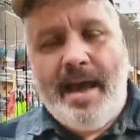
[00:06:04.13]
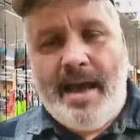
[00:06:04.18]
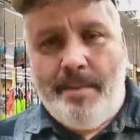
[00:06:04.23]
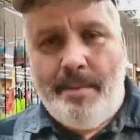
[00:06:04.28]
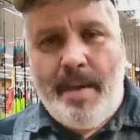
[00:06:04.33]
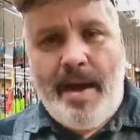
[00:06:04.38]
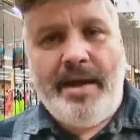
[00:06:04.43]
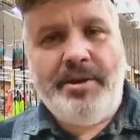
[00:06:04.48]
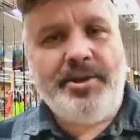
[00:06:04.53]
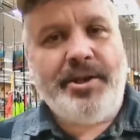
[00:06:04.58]

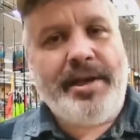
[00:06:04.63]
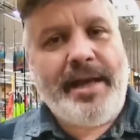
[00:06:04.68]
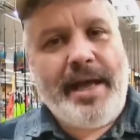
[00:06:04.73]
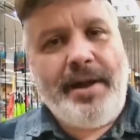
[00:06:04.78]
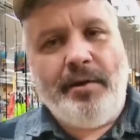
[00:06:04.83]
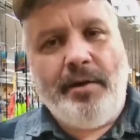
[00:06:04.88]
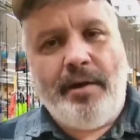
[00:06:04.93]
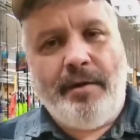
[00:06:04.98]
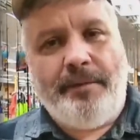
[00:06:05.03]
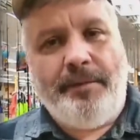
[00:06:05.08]
and managed to
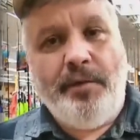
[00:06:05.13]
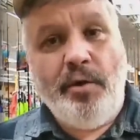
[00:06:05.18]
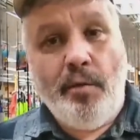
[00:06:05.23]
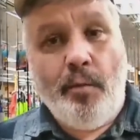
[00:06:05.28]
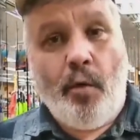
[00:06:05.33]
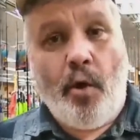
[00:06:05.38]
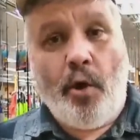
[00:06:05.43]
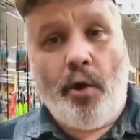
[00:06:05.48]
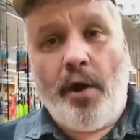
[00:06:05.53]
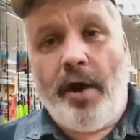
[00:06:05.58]
get on a
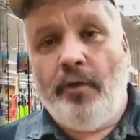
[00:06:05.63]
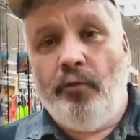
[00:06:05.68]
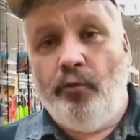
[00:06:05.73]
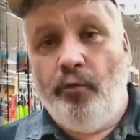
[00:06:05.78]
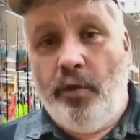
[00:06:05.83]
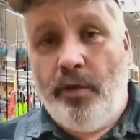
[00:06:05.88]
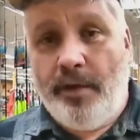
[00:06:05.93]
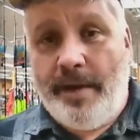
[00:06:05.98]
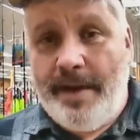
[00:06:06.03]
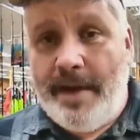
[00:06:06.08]
few more
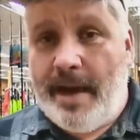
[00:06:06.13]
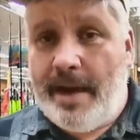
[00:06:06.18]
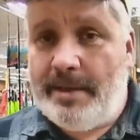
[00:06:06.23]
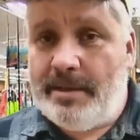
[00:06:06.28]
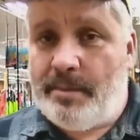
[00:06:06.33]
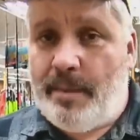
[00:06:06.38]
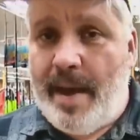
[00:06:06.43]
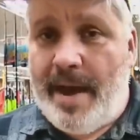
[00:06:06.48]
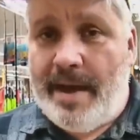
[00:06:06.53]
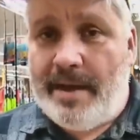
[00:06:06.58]
really
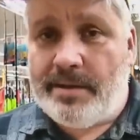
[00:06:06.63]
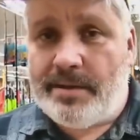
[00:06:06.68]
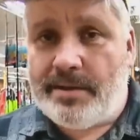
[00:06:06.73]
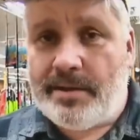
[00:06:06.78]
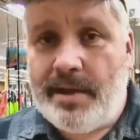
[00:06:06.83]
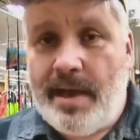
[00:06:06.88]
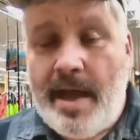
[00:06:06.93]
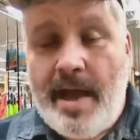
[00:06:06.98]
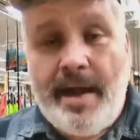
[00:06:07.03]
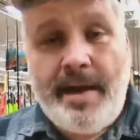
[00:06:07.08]
nice
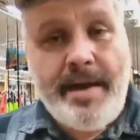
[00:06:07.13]
bass.